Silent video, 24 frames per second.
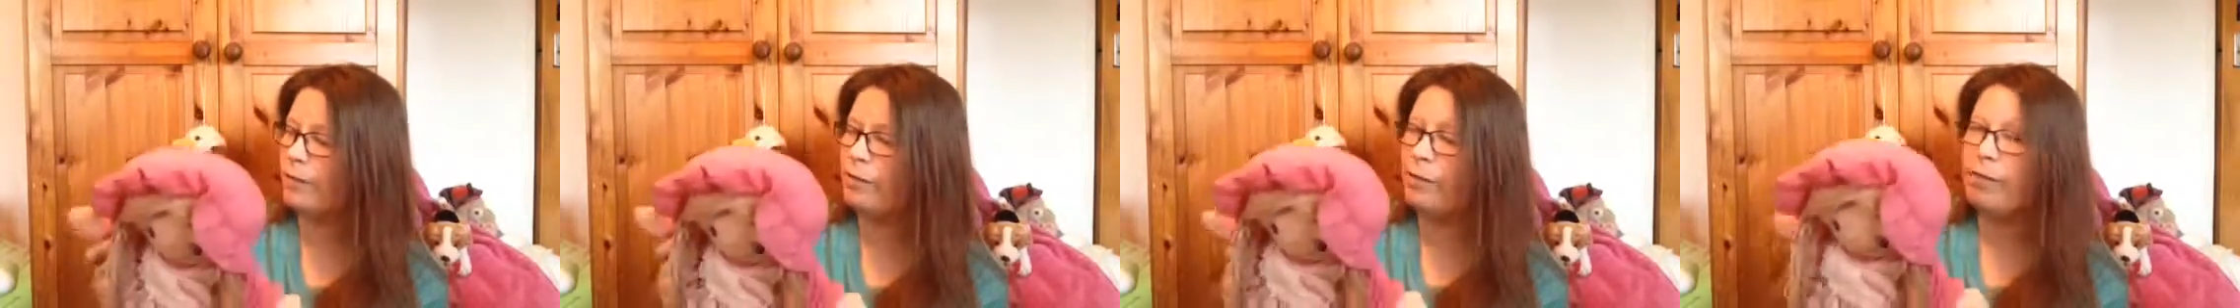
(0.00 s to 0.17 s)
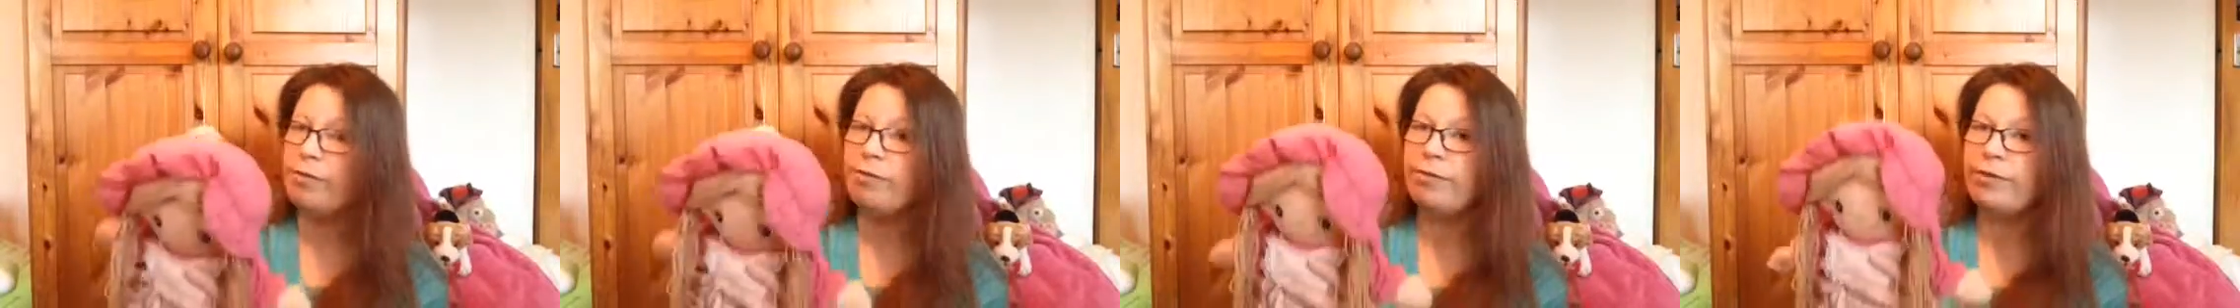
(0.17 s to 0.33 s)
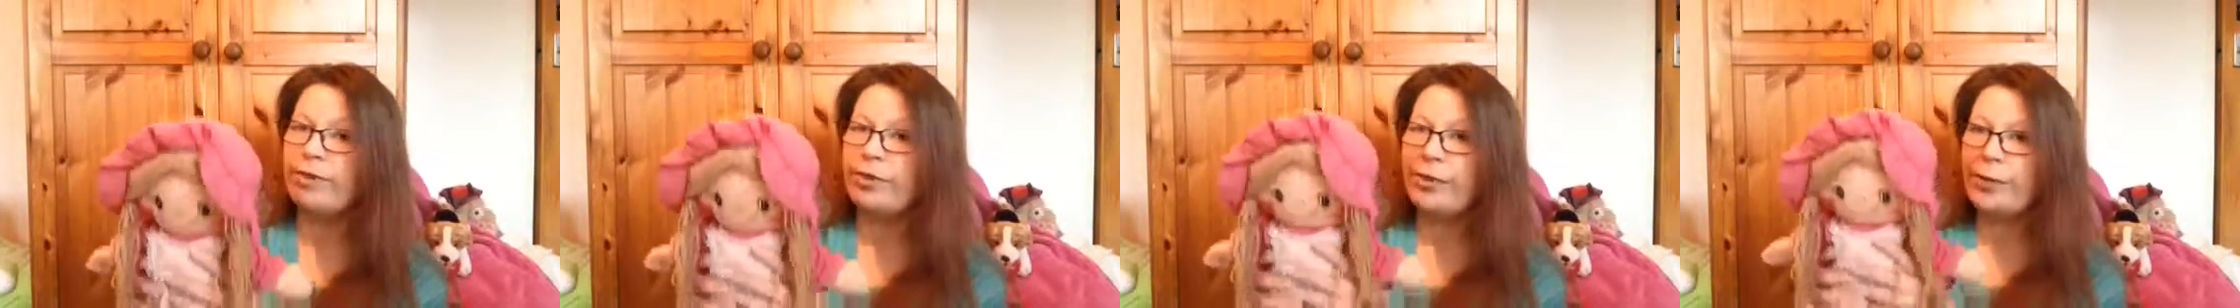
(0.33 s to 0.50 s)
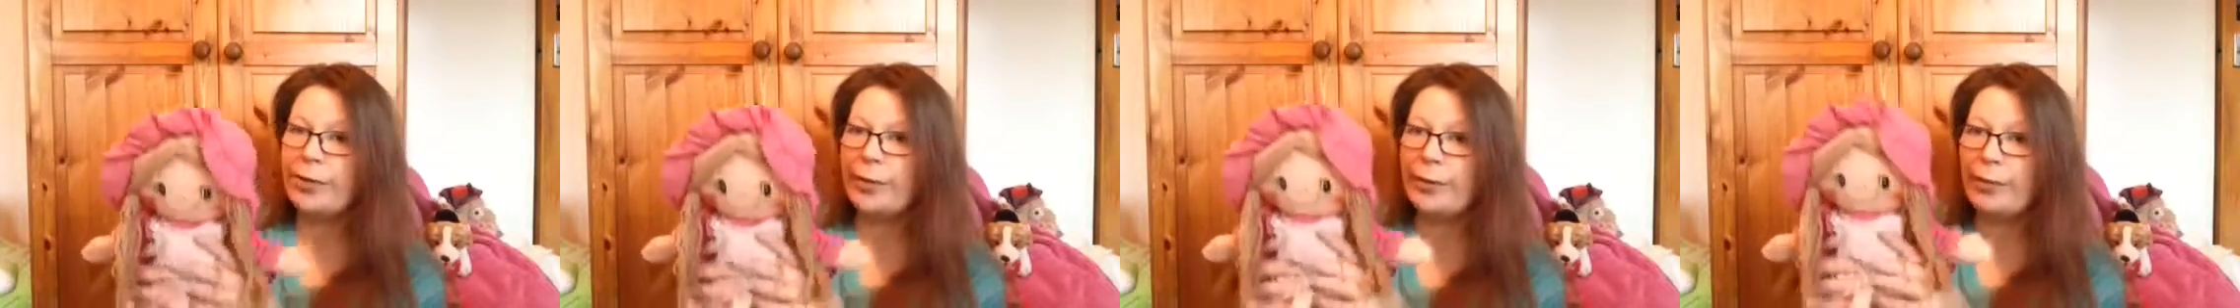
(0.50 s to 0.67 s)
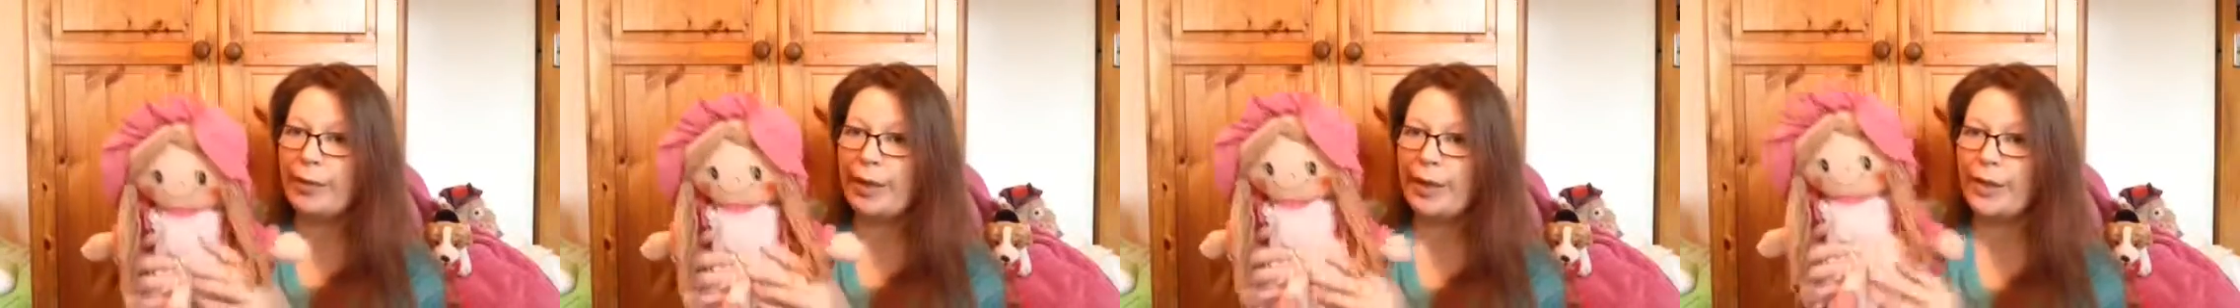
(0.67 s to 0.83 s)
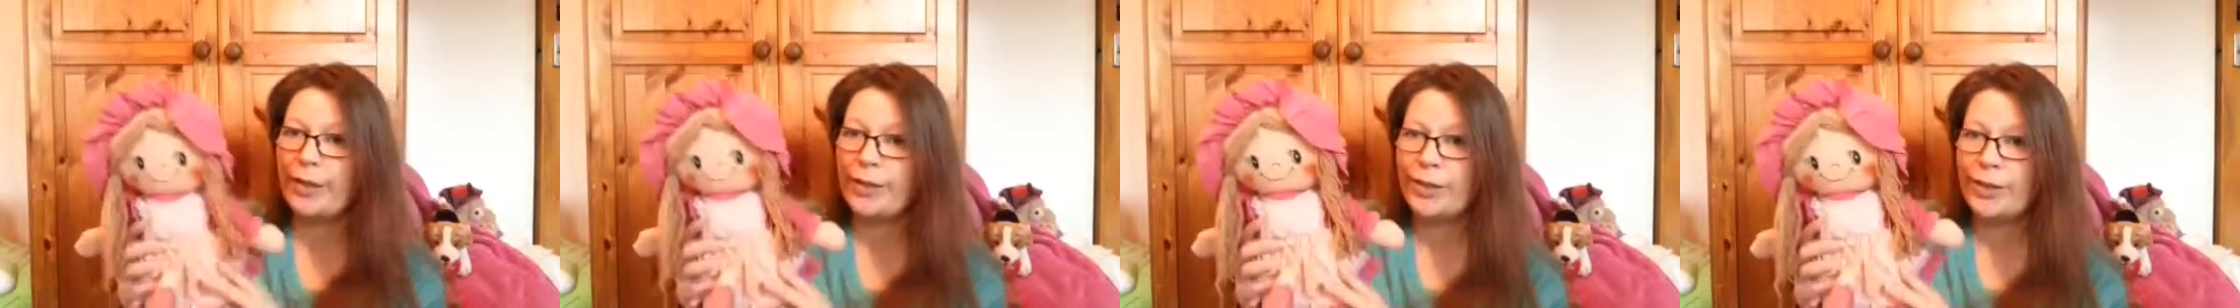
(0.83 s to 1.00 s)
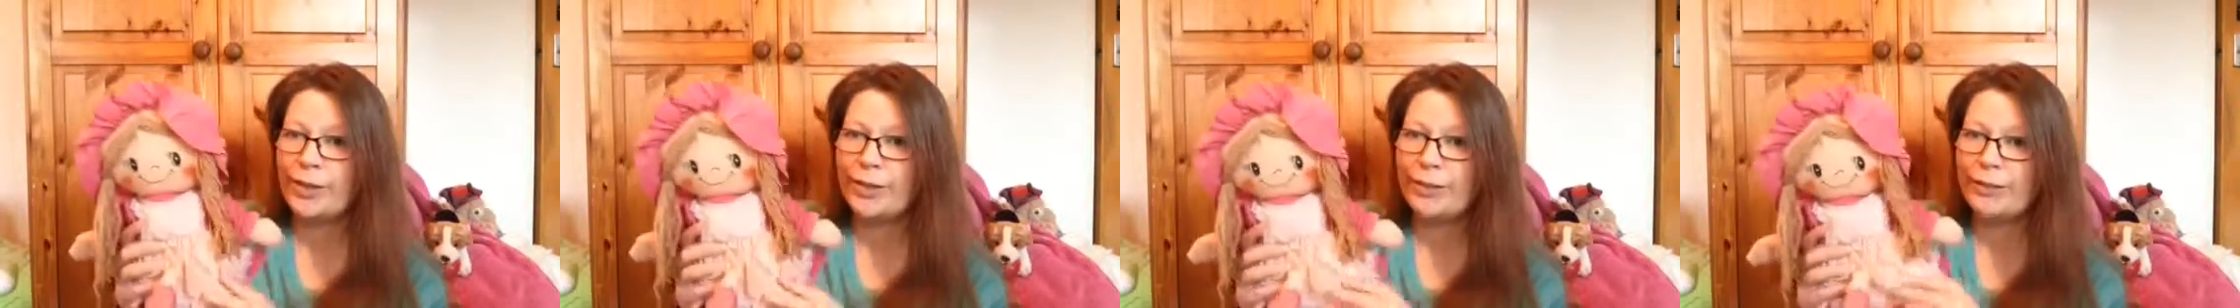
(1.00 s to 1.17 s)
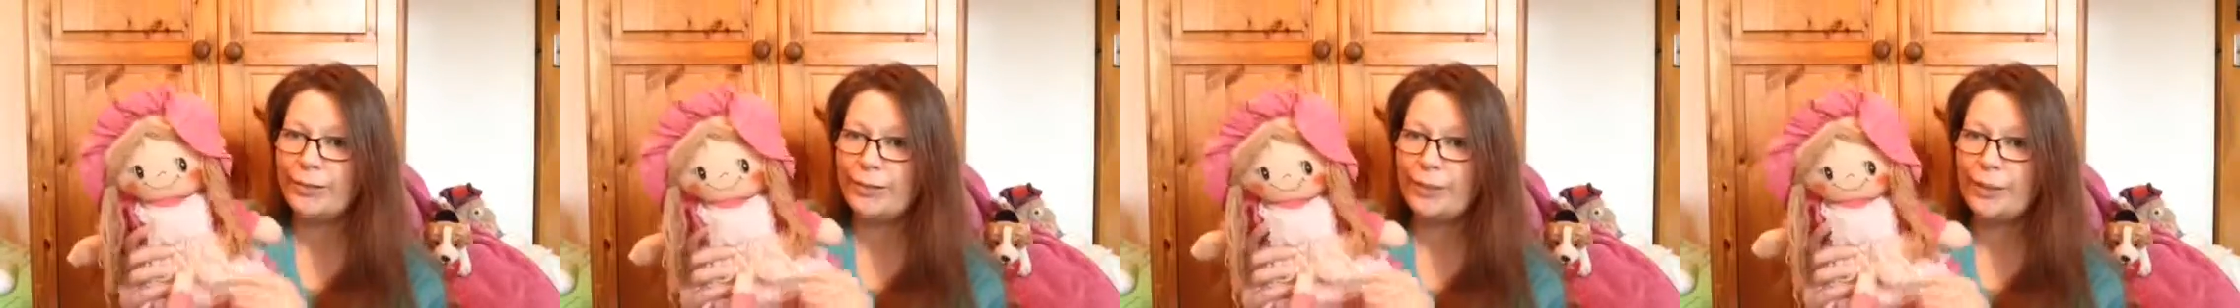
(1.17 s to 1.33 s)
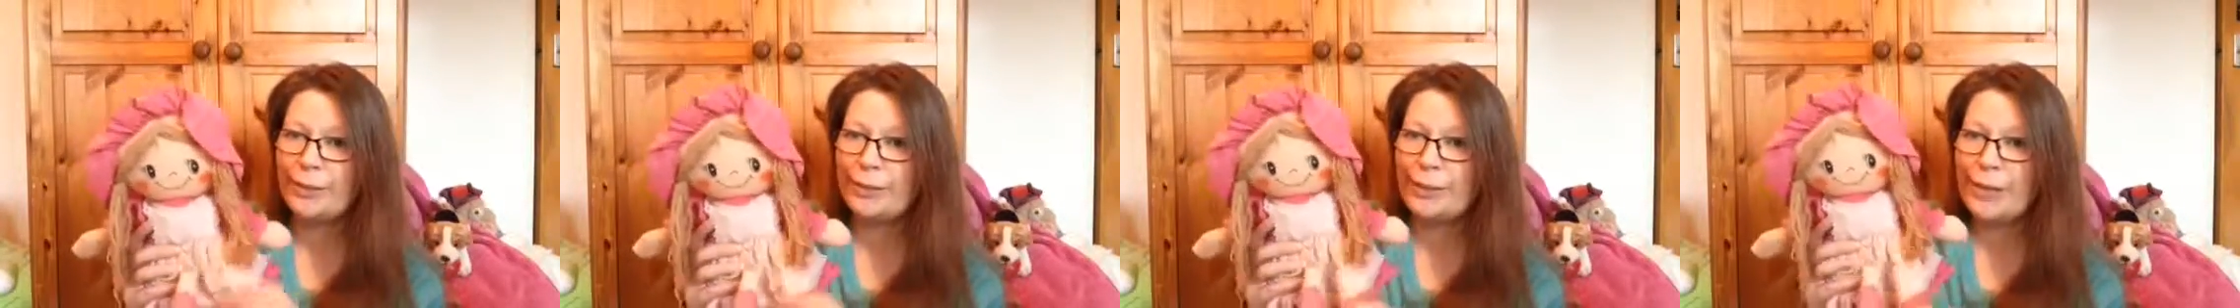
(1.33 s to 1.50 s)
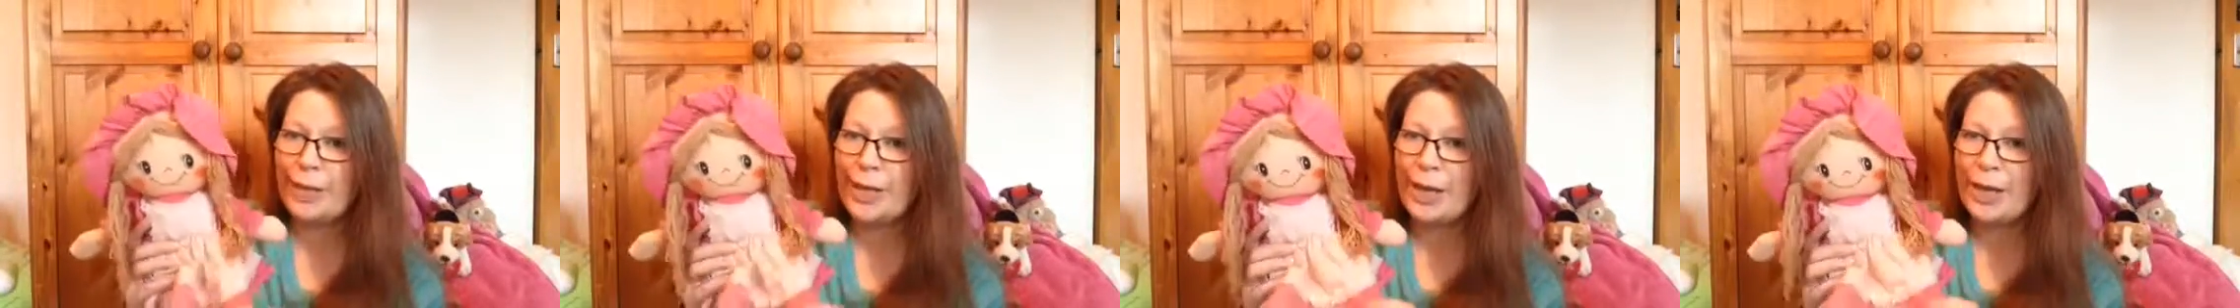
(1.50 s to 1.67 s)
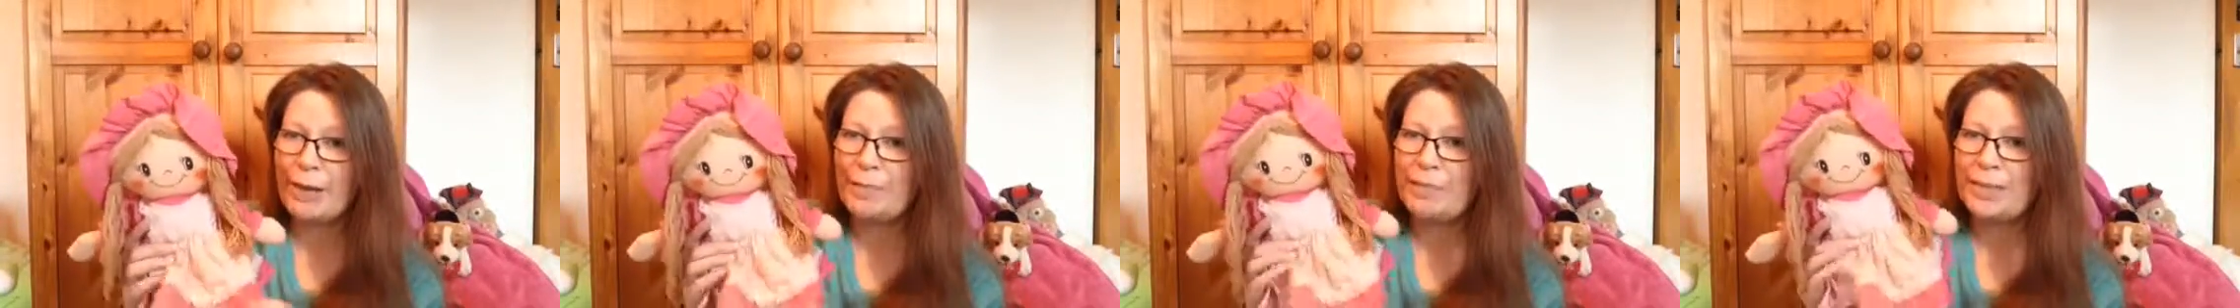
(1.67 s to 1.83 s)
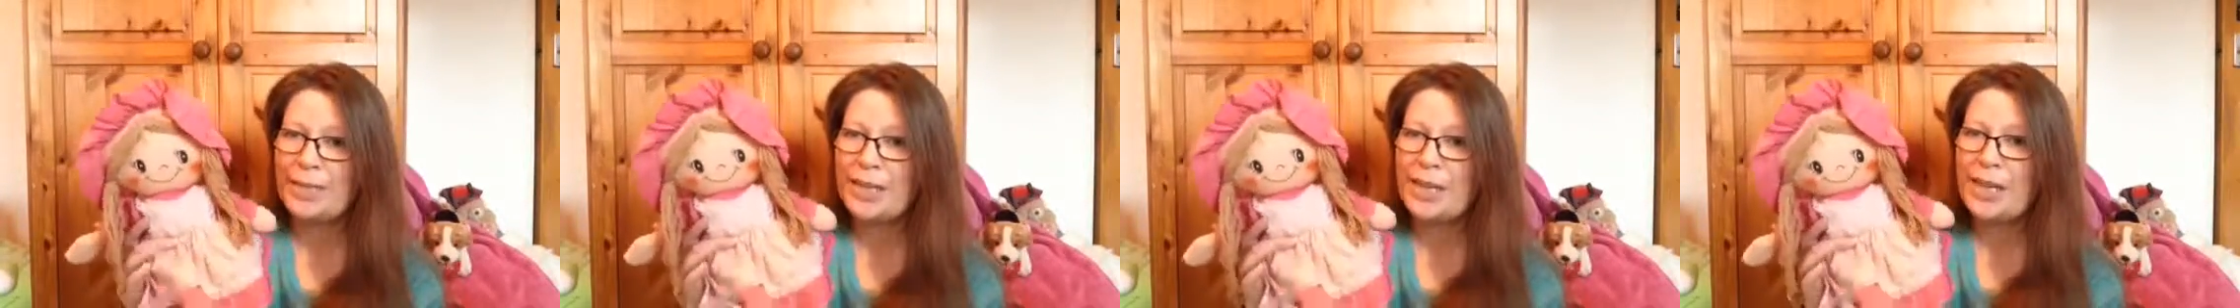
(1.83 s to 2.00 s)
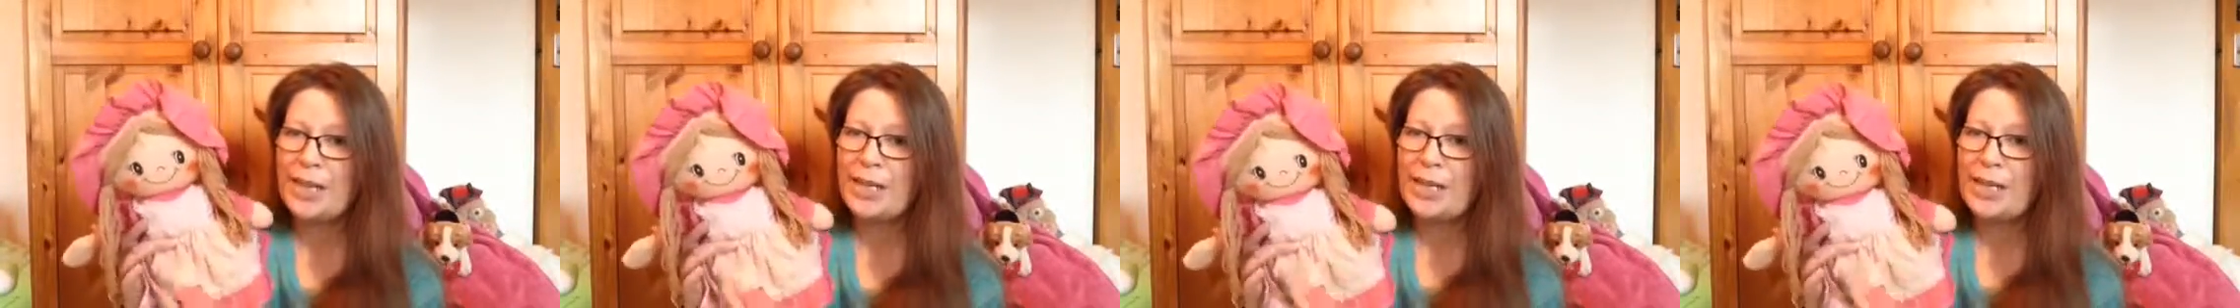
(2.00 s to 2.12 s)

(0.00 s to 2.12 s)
off and sewn back on a few times.